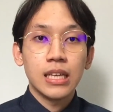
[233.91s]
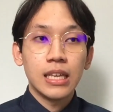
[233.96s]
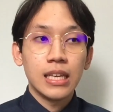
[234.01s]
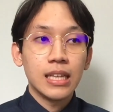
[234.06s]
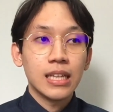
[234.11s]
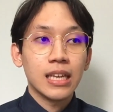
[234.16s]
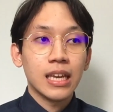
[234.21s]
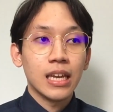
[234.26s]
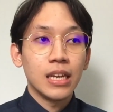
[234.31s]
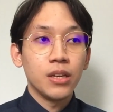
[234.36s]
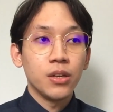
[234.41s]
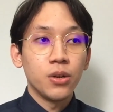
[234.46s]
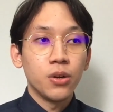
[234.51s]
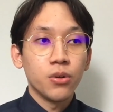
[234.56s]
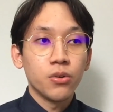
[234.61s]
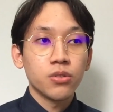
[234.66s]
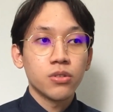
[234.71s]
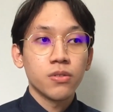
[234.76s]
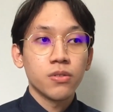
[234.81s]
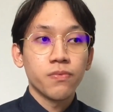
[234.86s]
it can
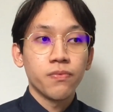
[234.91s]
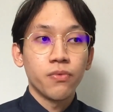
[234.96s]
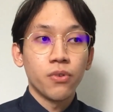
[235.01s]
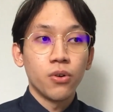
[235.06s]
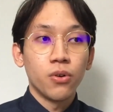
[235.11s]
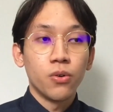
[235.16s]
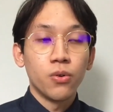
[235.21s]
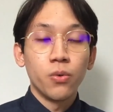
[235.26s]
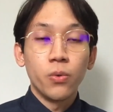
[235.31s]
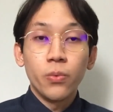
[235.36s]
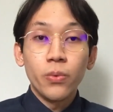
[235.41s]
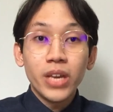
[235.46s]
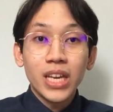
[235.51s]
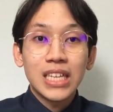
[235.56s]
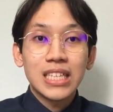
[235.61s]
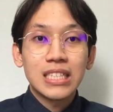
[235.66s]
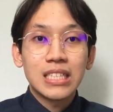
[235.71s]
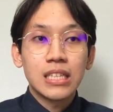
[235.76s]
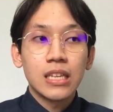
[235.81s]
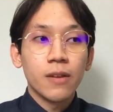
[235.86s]
go for
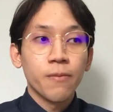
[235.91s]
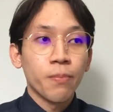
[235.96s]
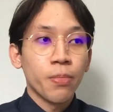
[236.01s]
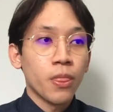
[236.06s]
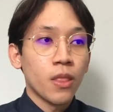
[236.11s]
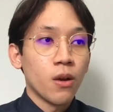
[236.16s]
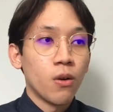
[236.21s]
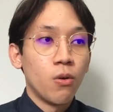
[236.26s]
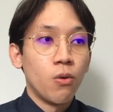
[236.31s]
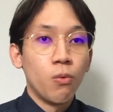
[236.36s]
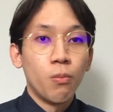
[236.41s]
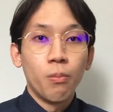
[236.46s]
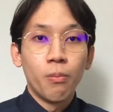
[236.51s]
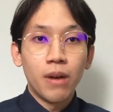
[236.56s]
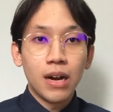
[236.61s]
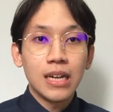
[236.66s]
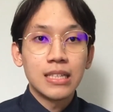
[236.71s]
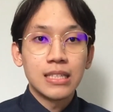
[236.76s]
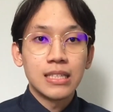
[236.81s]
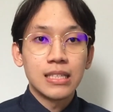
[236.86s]
weeks or
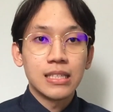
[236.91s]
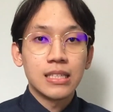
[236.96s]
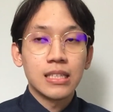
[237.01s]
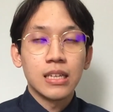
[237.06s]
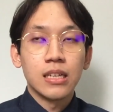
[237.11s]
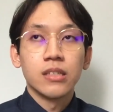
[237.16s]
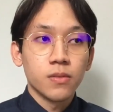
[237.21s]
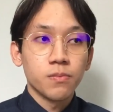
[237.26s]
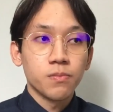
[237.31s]
months,